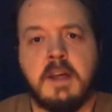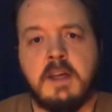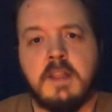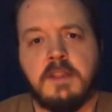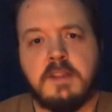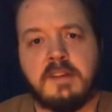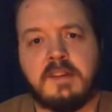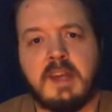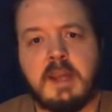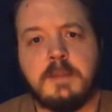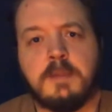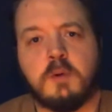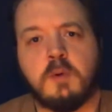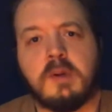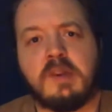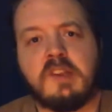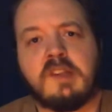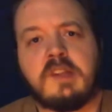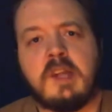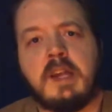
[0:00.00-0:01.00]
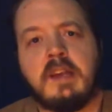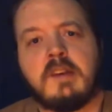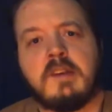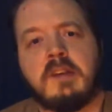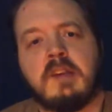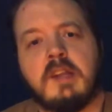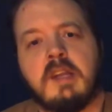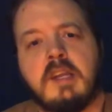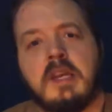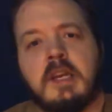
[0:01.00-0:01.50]
The table was
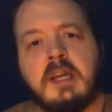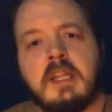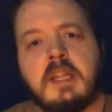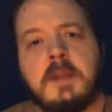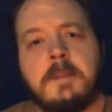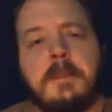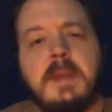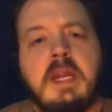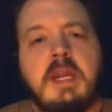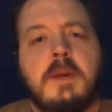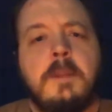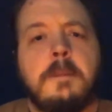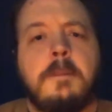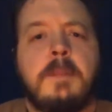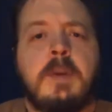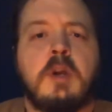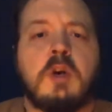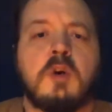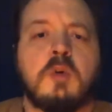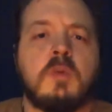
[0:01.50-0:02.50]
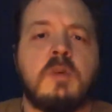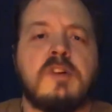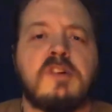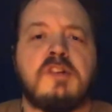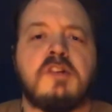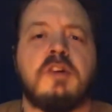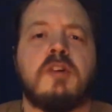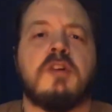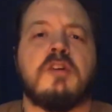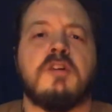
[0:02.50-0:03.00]
set, and the meat and beer was
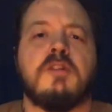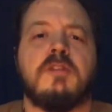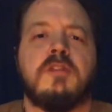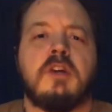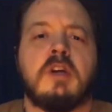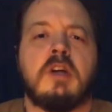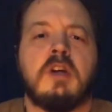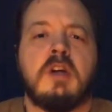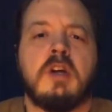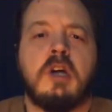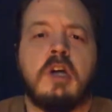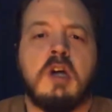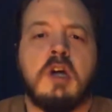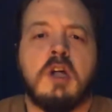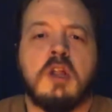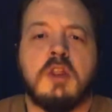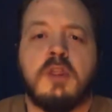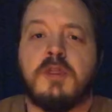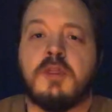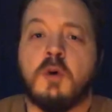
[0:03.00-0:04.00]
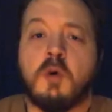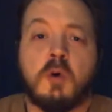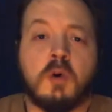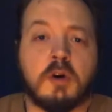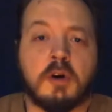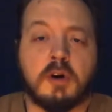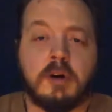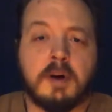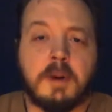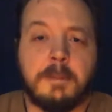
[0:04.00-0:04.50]
served.
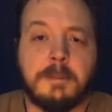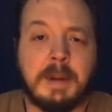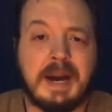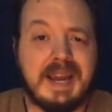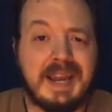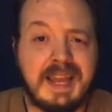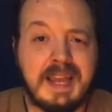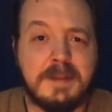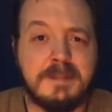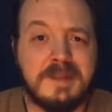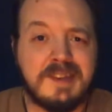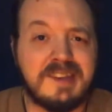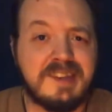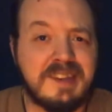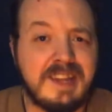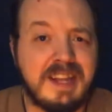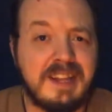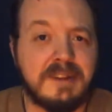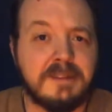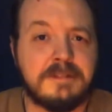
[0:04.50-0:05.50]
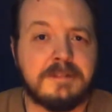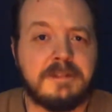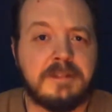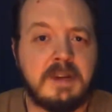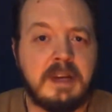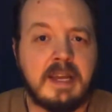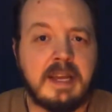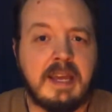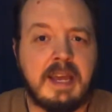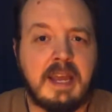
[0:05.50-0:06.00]
Thor, by himself,
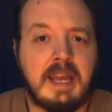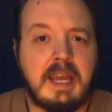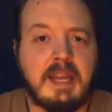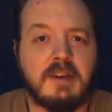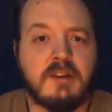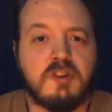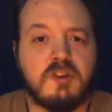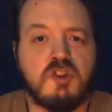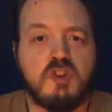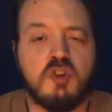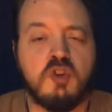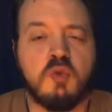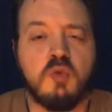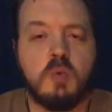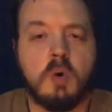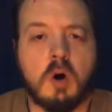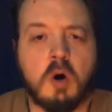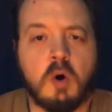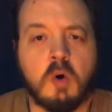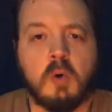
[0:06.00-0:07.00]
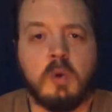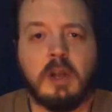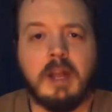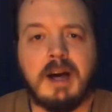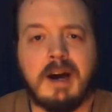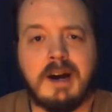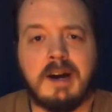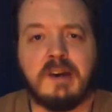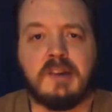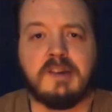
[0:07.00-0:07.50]
ate two whole
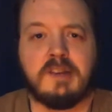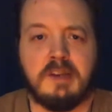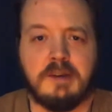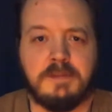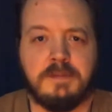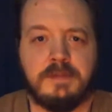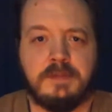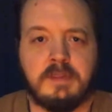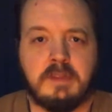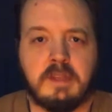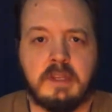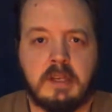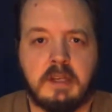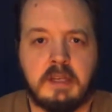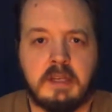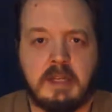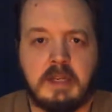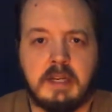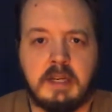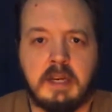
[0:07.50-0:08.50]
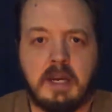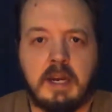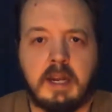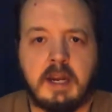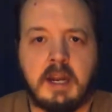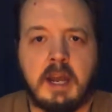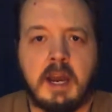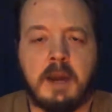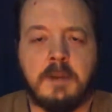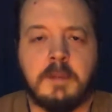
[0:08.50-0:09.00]
oxen. And
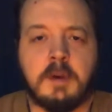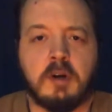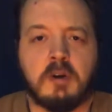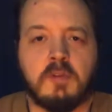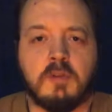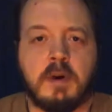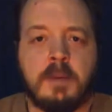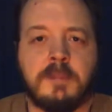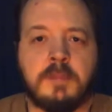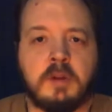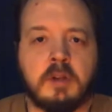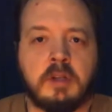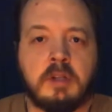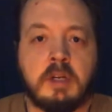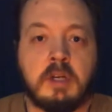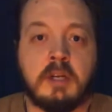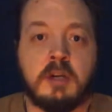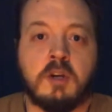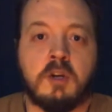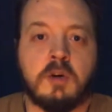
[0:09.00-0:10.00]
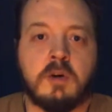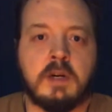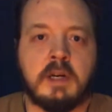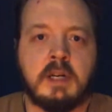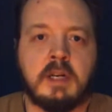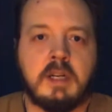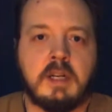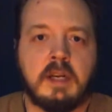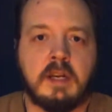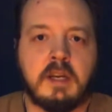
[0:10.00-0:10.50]
Hymir grumbled,
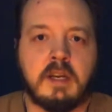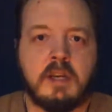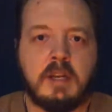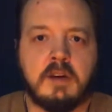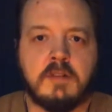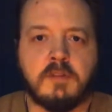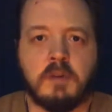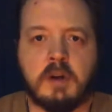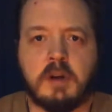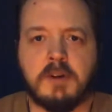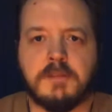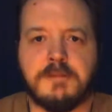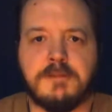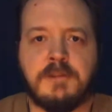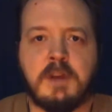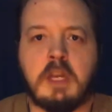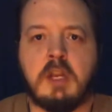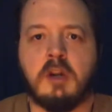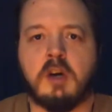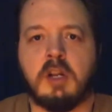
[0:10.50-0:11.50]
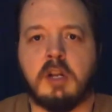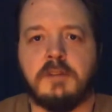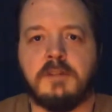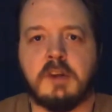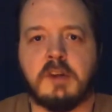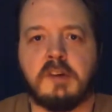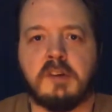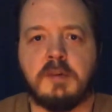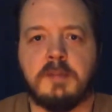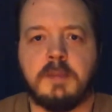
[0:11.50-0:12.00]
annoyed, "If we are to feed all of
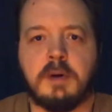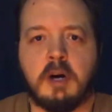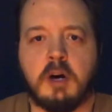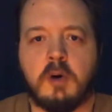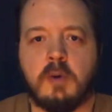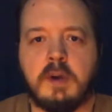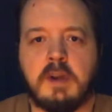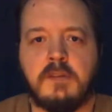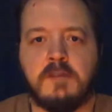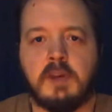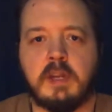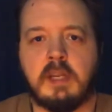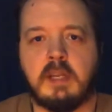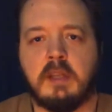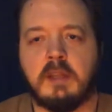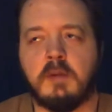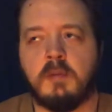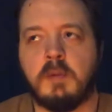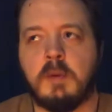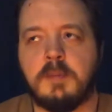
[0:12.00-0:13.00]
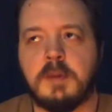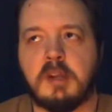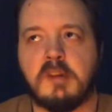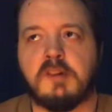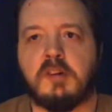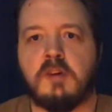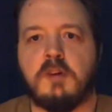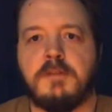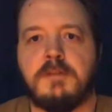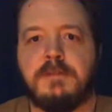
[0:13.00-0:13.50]
us tomorrow evening, then we
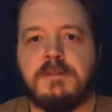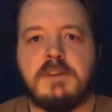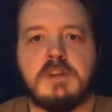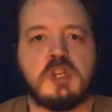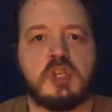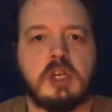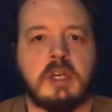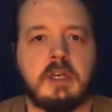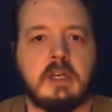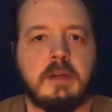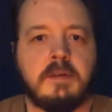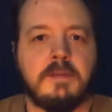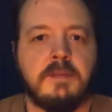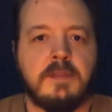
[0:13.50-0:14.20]
must go fishing."